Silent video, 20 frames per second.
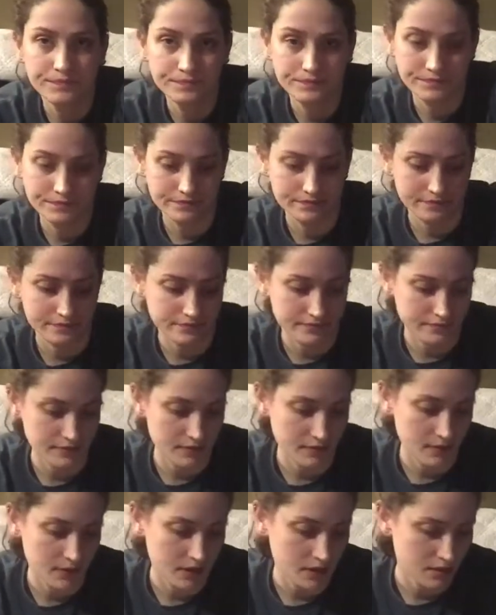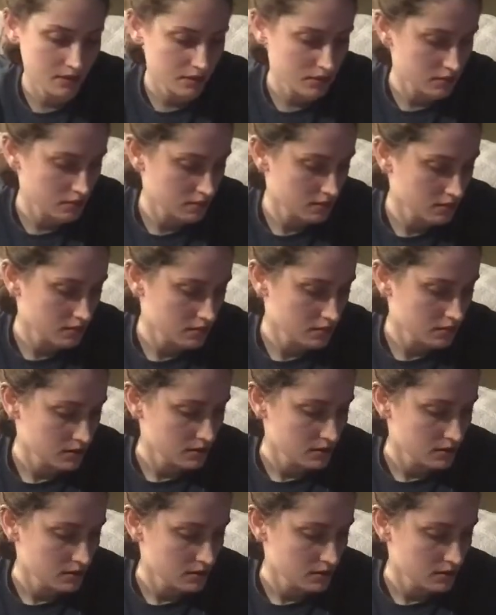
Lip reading: Nobody speaks.